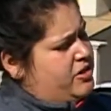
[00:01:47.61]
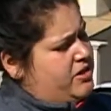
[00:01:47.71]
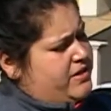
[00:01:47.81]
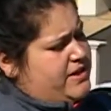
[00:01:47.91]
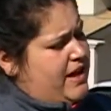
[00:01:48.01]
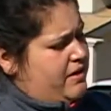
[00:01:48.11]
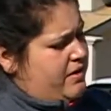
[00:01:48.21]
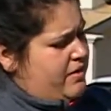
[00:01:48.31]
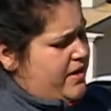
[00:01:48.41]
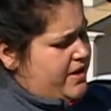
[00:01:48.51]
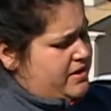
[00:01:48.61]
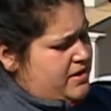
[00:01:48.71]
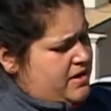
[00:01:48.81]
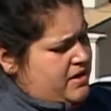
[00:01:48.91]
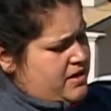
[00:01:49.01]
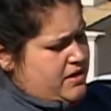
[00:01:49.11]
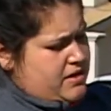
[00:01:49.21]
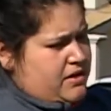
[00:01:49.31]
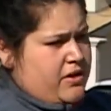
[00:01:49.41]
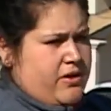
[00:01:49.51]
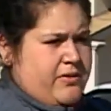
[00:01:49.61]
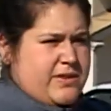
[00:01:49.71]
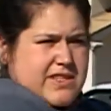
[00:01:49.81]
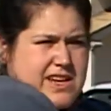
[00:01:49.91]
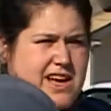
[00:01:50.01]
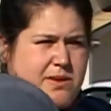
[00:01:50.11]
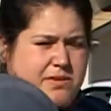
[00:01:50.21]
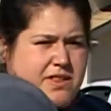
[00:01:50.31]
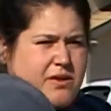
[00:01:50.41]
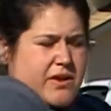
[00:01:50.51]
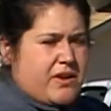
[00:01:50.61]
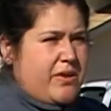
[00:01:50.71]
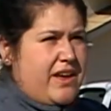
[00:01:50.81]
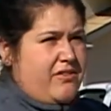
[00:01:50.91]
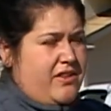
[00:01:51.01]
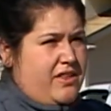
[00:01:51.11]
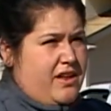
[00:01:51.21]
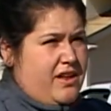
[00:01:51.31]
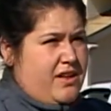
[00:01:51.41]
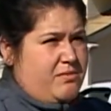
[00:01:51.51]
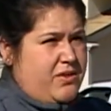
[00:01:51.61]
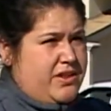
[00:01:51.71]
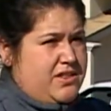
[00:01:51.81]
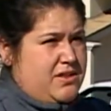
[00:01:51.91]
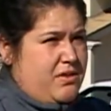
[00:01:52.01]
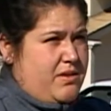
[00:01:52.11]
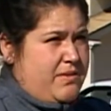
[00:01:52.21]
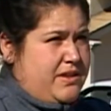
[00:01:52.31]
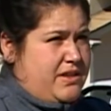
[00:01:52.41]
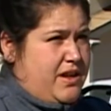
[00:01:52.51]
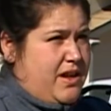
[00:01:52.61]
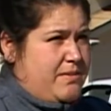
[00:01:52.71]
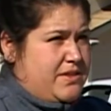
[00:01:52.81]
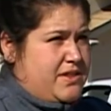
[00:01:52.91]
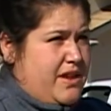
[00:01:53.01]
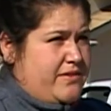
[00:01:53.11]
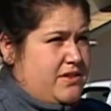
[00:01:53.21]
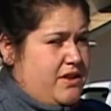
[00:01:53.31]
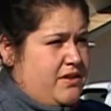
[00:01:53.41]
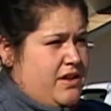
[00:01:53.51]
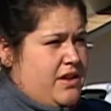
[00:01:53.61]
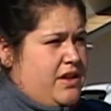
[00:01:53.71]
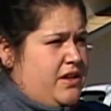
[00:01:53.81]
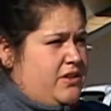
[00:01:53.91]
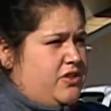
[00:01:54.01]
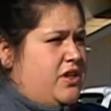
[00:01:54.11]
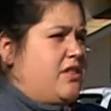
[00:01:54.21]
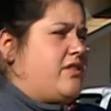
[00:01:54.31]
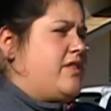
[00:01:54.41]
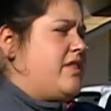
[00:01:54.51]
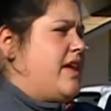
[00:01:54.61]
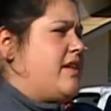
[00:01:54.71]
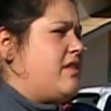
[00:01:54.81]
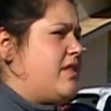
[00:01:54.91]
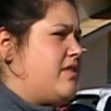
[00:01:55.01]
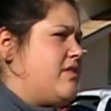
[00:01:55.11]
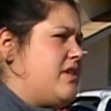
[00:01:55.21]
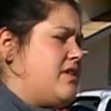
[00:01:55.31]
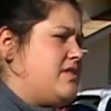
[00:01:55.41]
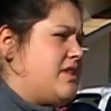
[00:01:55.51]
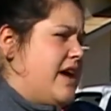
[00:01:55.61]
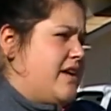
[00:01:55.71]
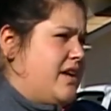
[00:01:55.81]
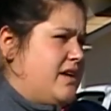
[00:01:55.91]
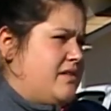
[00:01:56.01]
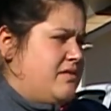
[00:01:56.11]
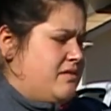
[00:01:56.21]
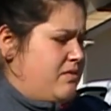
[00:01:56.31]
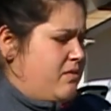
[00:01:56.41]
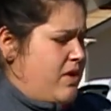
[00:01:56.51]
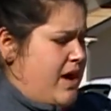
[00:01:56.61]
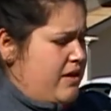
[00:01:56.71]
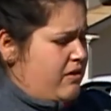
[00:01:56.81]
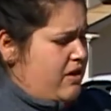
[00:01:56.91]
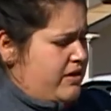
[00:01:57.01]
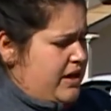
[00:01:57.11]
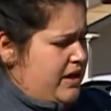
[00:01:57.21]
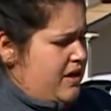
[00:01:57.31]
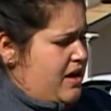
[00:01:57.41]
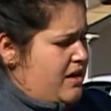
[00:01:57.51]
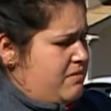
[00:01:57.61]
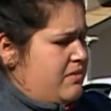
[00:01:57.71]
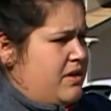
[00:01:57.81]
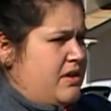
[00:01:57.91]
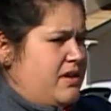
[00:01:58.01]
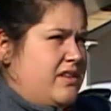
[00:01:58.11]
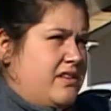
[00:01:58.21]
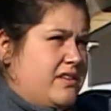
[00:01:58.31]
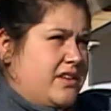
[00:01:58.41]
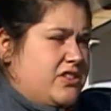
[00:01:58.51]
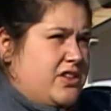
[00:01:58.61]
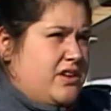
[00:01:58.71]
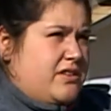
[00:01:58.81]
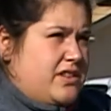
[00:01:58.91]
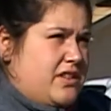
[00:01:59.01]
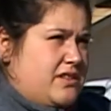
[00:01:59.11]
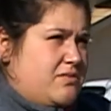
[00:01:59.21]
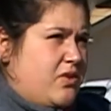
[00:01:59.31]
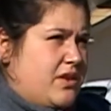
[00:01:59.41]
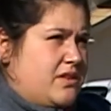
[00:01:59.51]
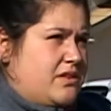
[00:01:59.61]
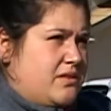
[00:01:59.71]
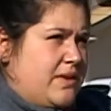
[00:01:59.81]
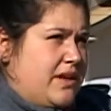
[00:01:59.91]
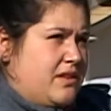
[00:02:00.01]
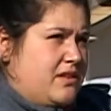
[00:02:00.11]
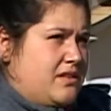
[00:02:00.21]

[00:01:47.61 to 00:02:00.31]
She knew exactly where he was no one was going to help her. They wanted to wait for the police department to come and stuff. So she threw a thing through the slider and uh, crawled in and got him because she knows that he's important to me.